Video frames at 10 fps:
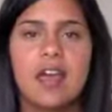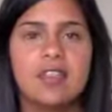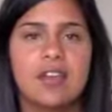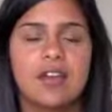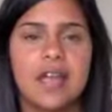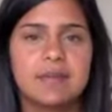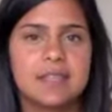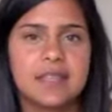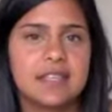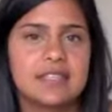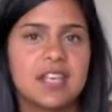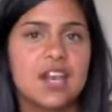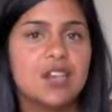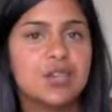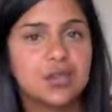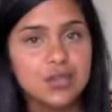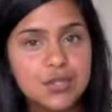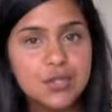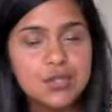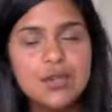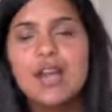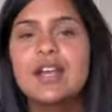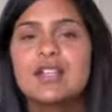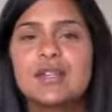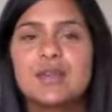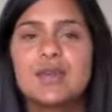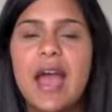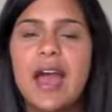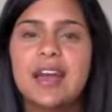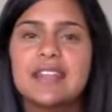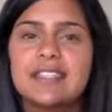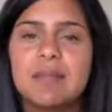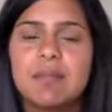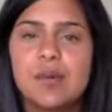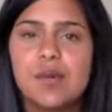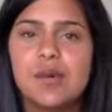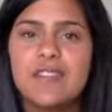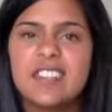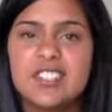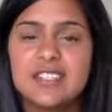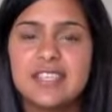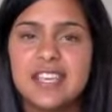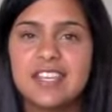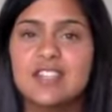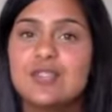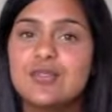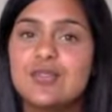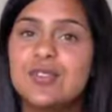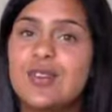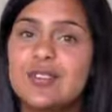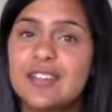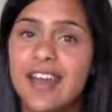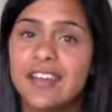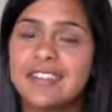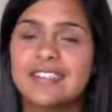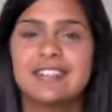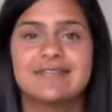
There are heaps of things you can do to add more veggies into your diet.